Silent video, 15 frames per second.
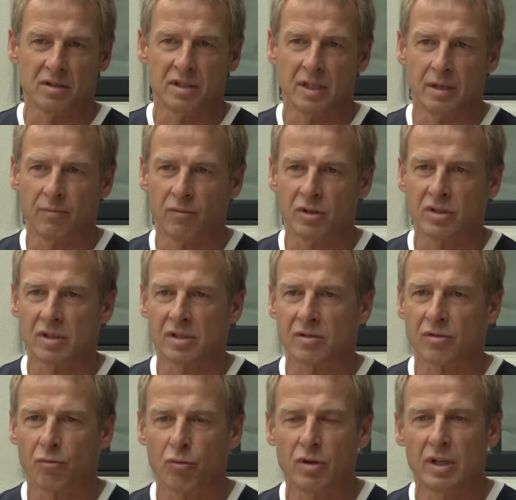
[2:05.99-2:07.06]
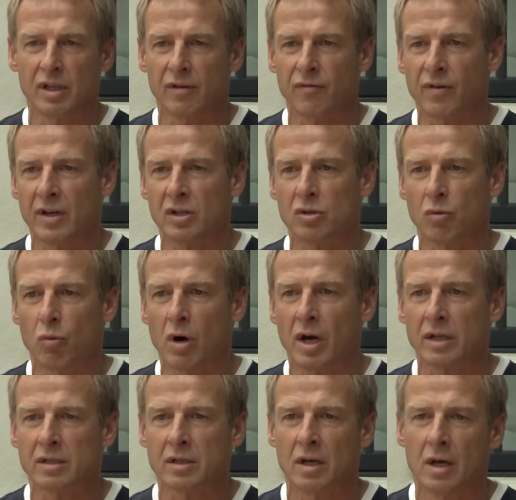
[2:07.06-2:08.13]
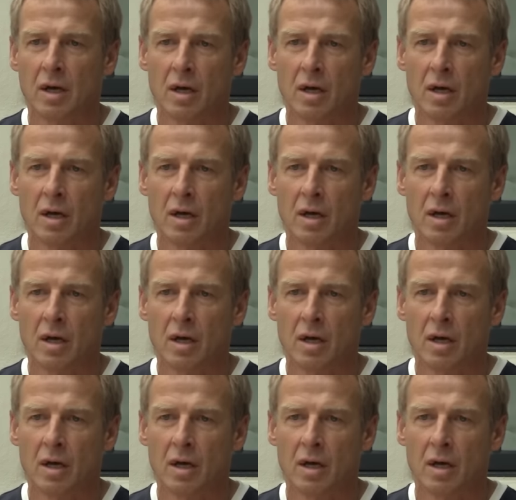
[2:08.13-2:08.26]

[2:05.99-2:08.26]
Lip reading: team, which is really fun to watch.